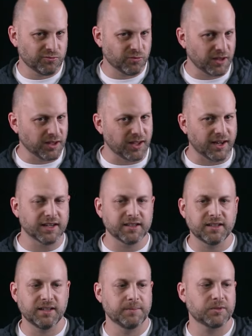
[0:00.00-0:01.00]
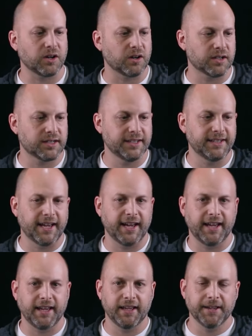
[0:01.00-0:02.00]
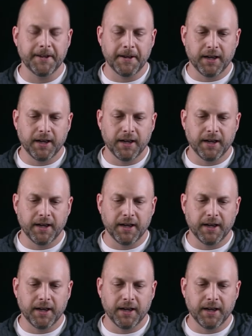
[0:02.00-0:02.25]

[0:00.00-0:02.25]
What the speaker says: where a lot of teams are today,